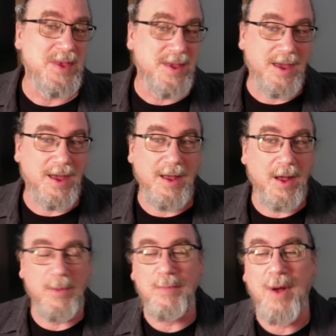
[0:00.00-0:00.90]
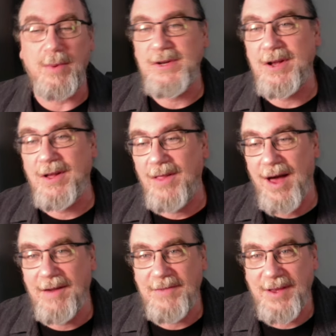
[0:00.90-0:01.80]
Uh, I'll be publishing a
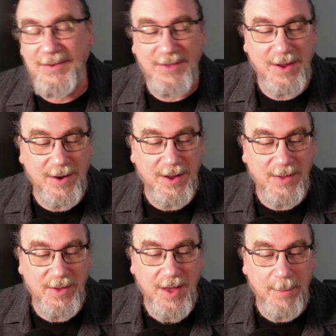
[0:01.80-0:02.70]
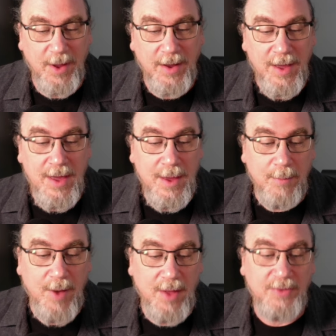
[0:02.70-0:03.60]
lot of things there in the coming
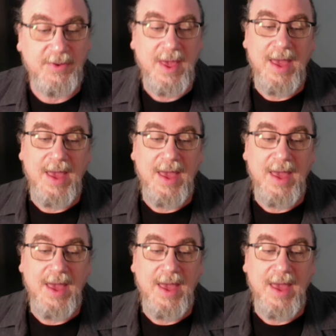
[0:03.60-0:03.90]
months.